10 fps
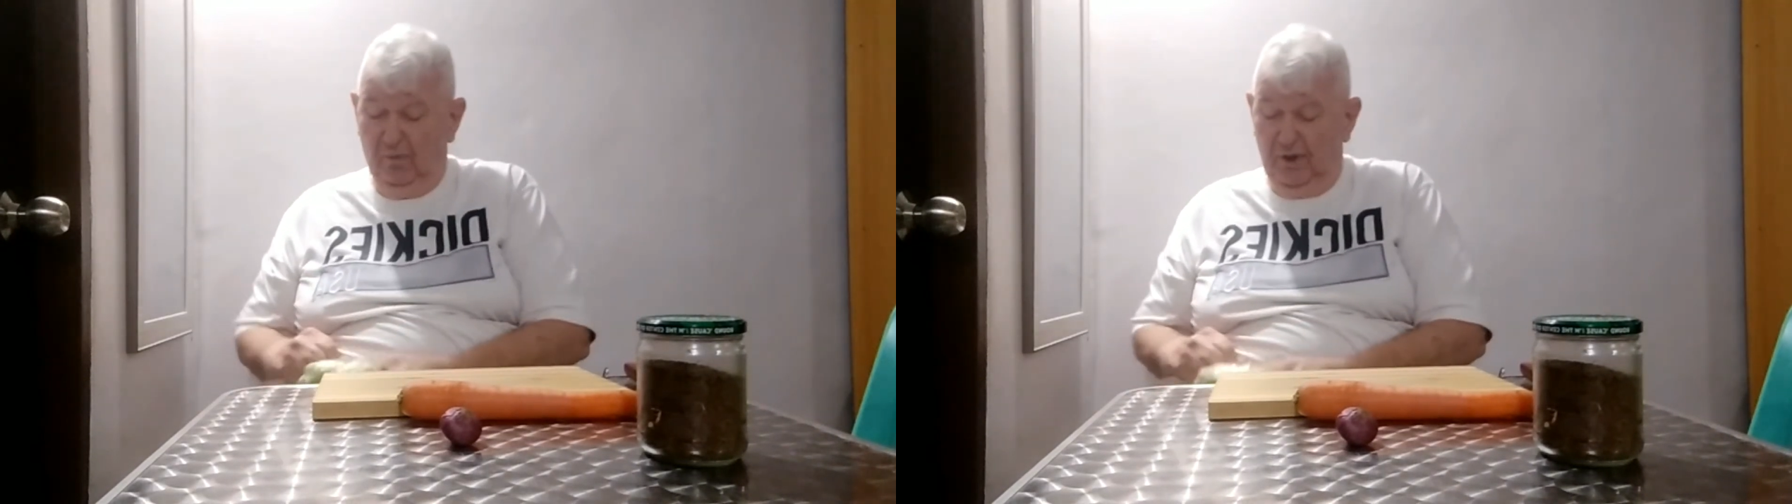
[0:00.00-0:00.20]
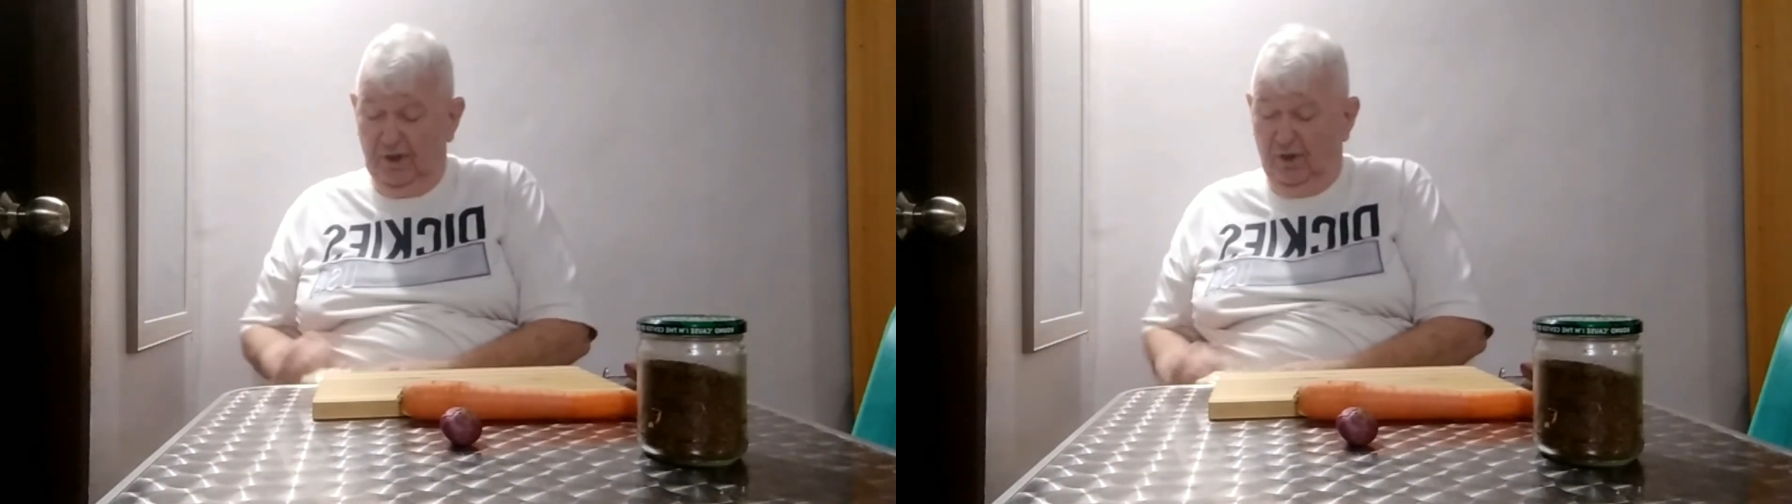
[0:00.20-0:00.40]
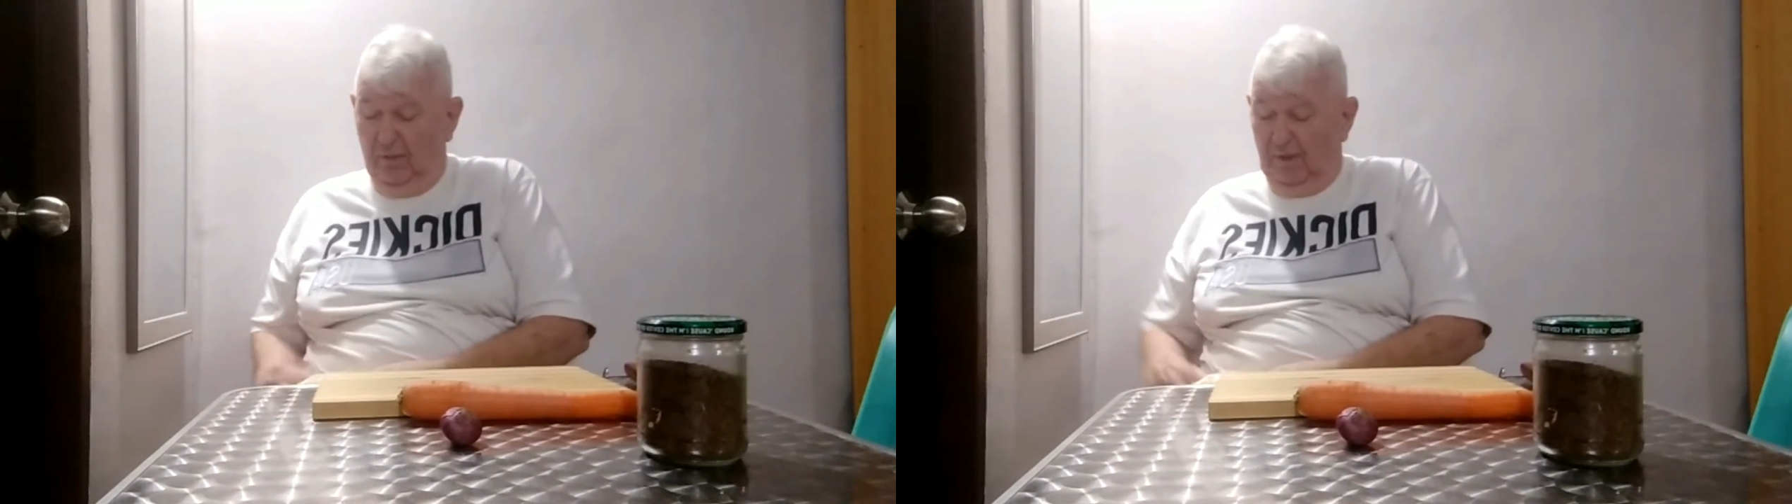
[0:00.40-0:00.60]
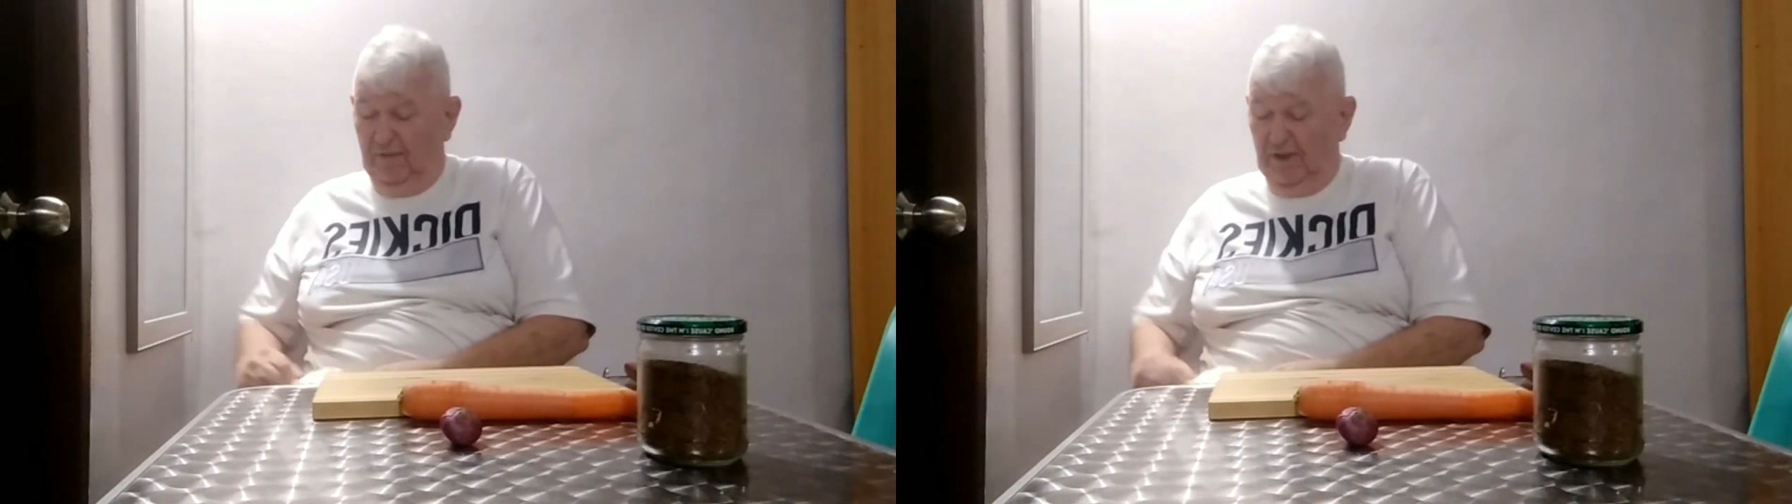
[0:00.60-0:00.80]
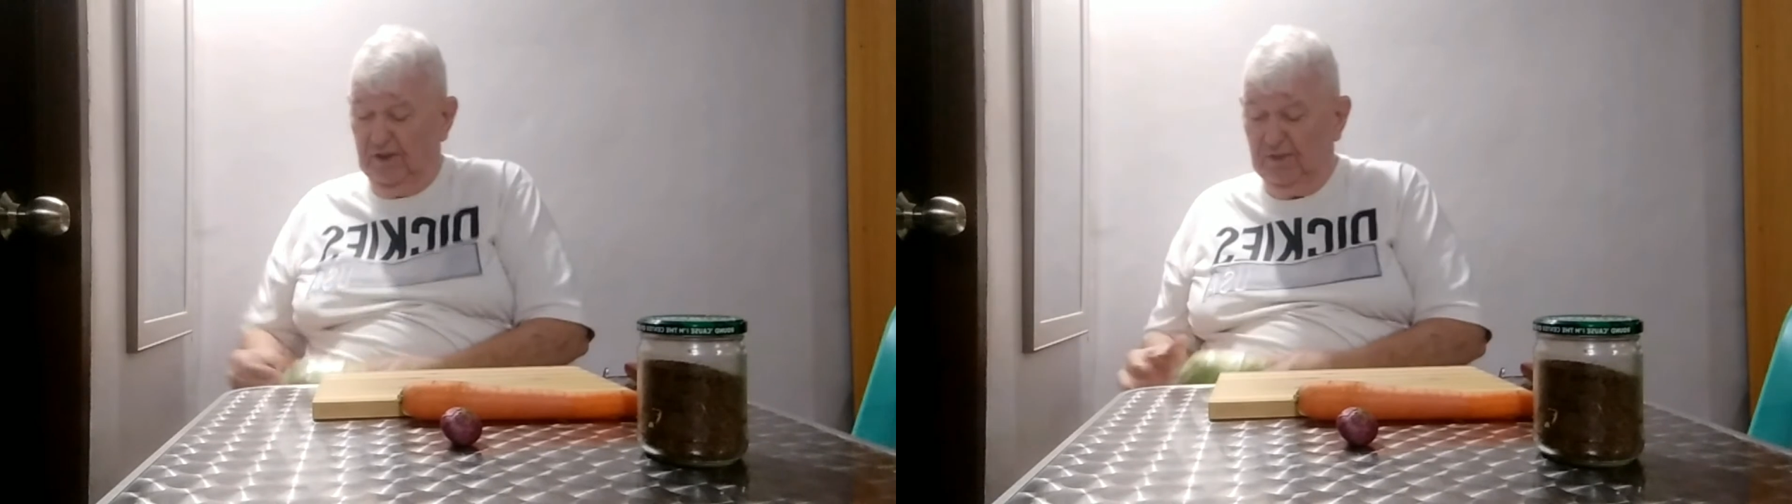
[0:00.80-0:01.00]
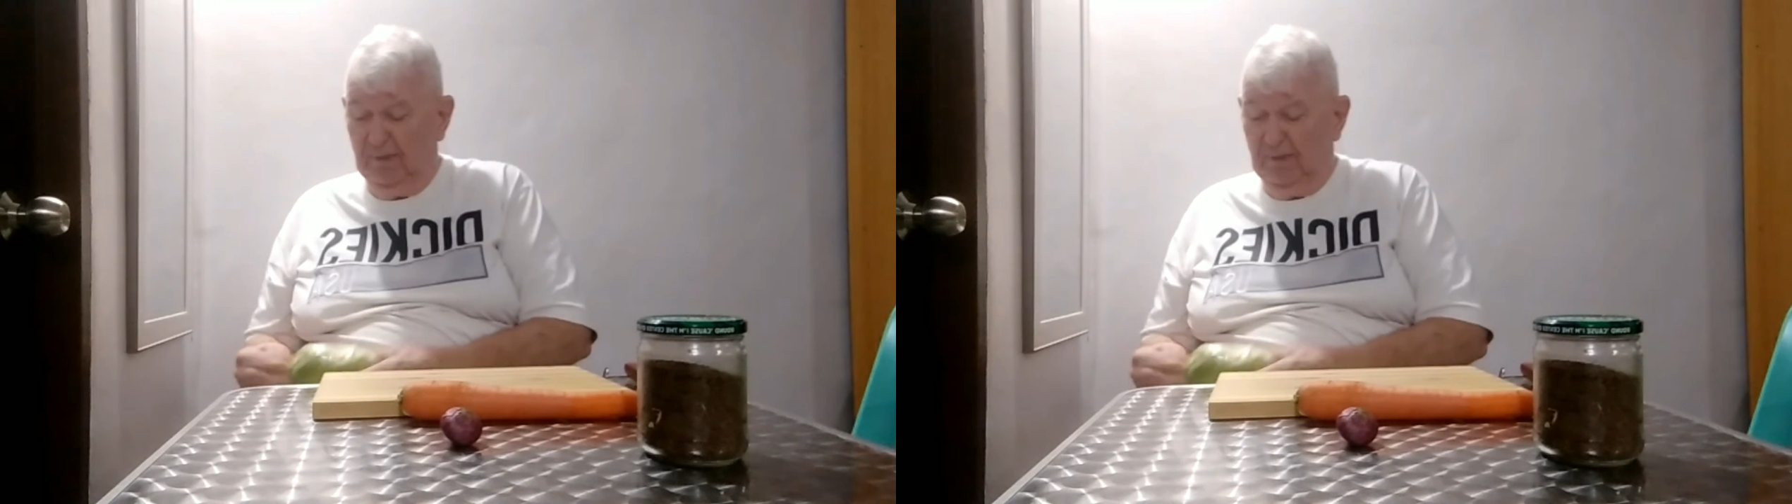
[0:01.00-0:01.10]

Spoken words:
washing all my veggies,